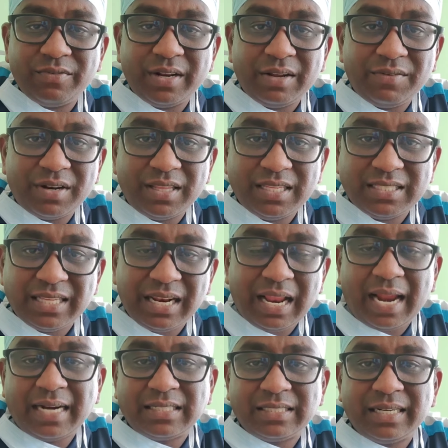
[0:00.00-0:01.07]
Whenever these
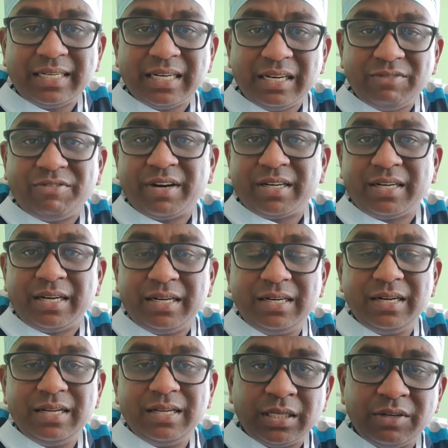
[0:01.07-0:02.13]
glands get infected,
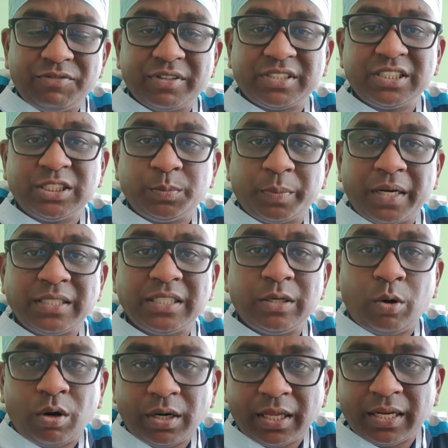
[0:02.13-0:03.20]
infection spreads
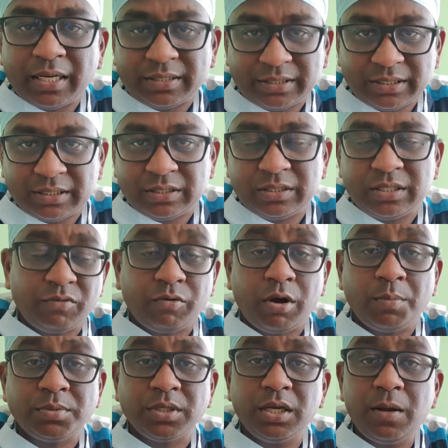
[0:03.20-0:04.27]
in all directions and
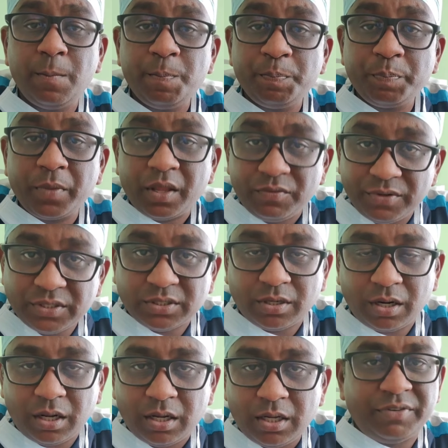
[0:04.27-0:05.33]
forms a
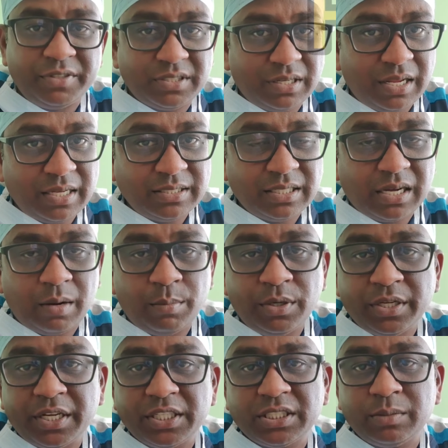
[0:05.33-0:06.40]
fistula. Fistula is a
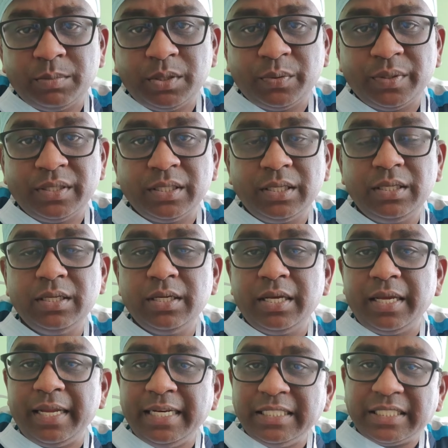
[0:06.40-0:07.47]
communication between the
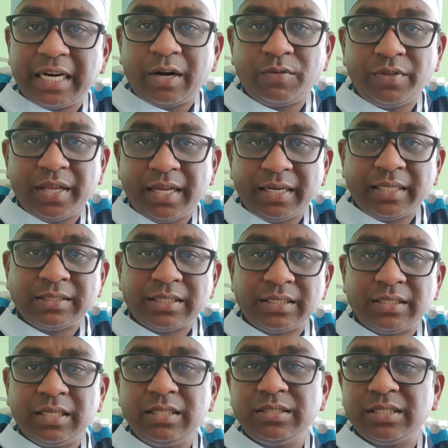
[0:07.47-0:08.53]
inside of the anus
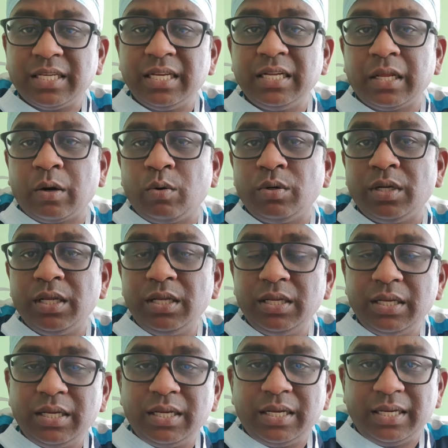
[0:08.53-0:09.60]
and the skin around the
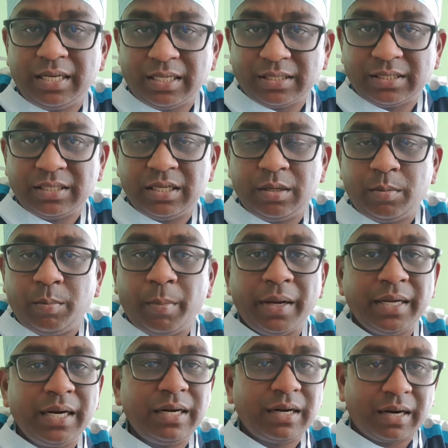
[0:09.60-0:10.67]
anus by
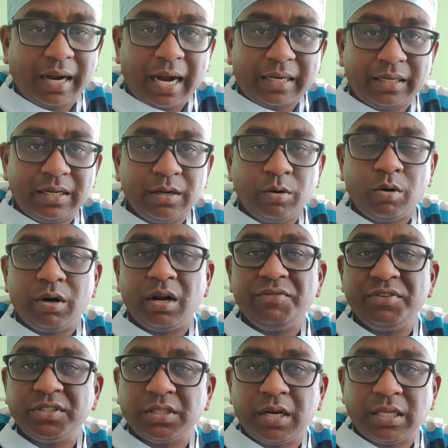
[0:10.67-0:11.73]
a tract called a
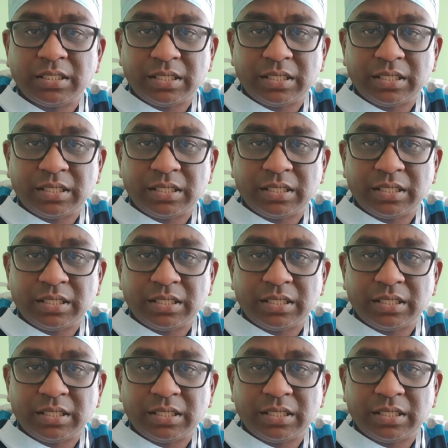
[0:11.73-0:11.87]
fistulous